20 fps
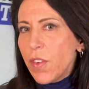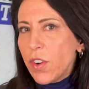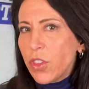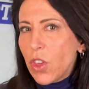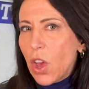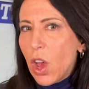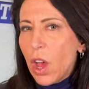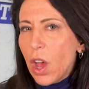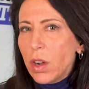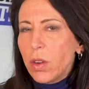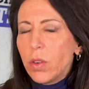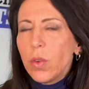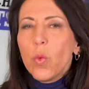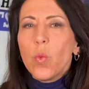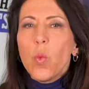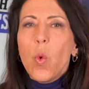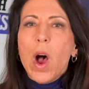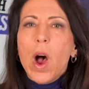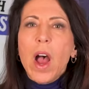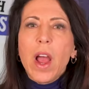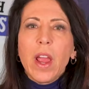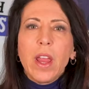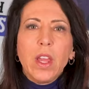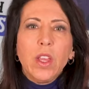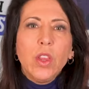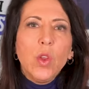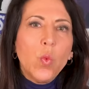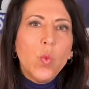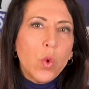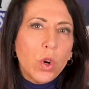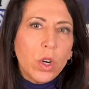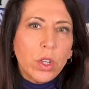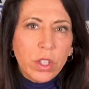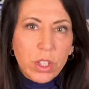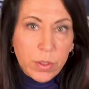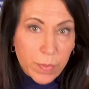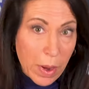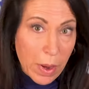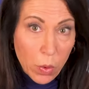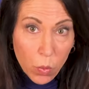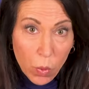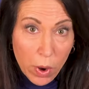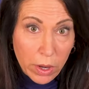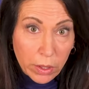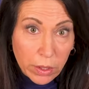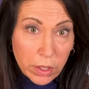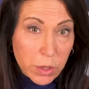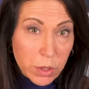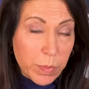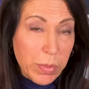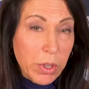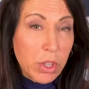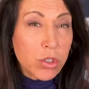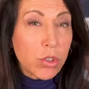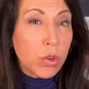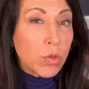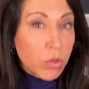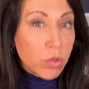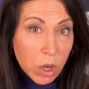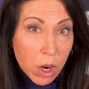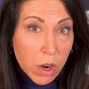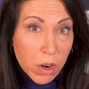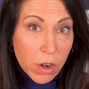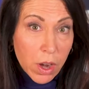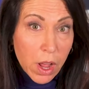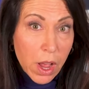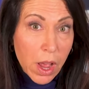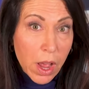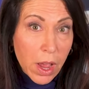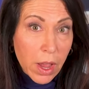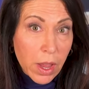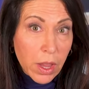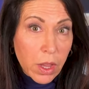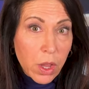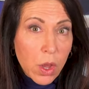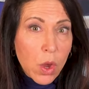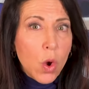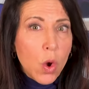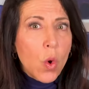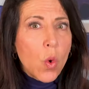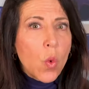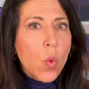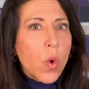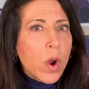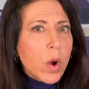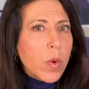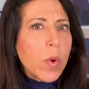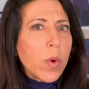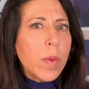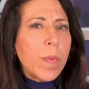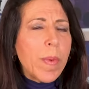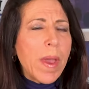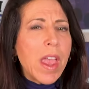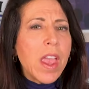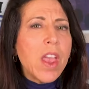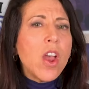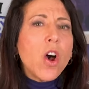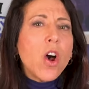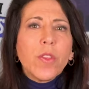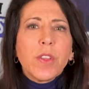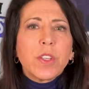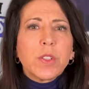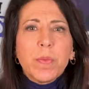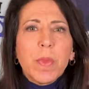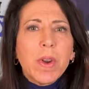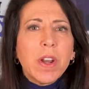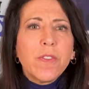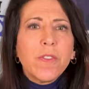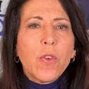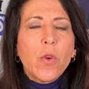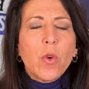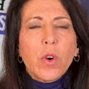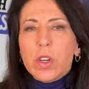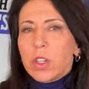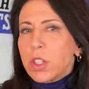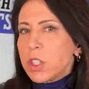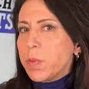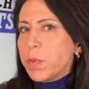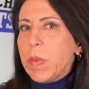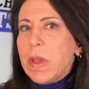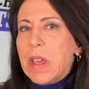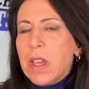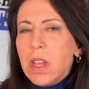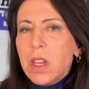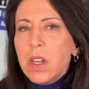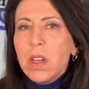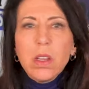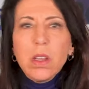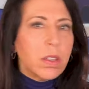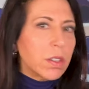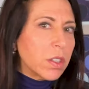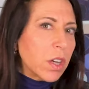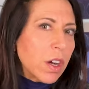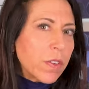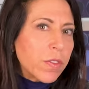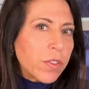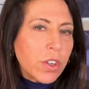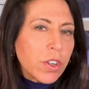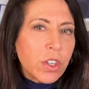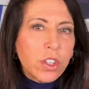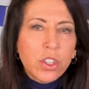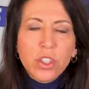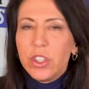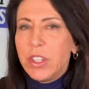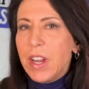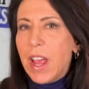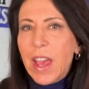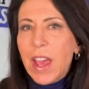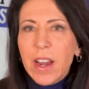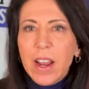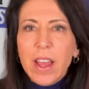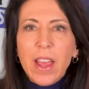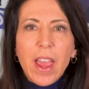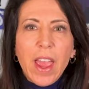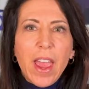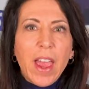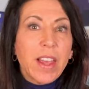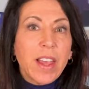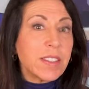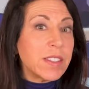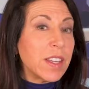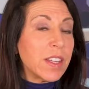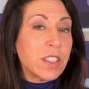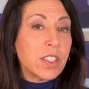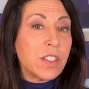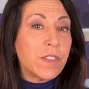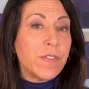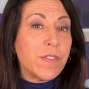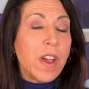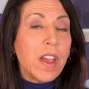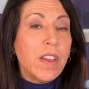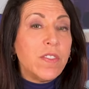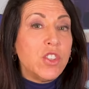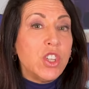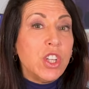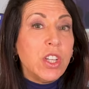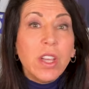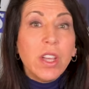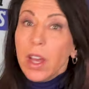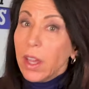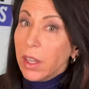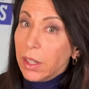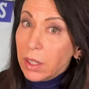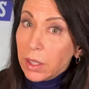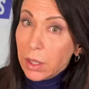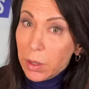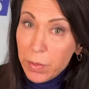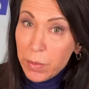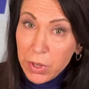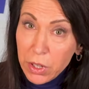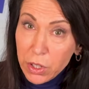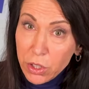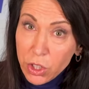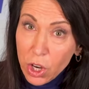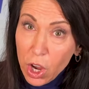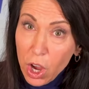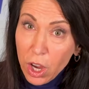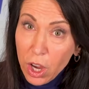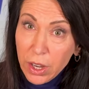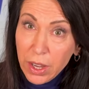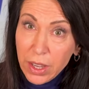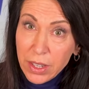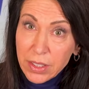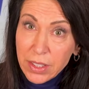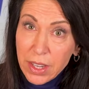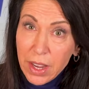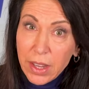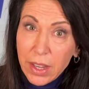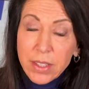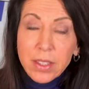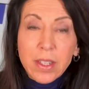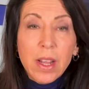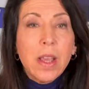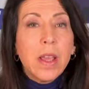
thought, why in the world is my wireless bill so darn high? What are we paying all this money for? Speed, coverage, data, access to 5G, unlimited talk and text,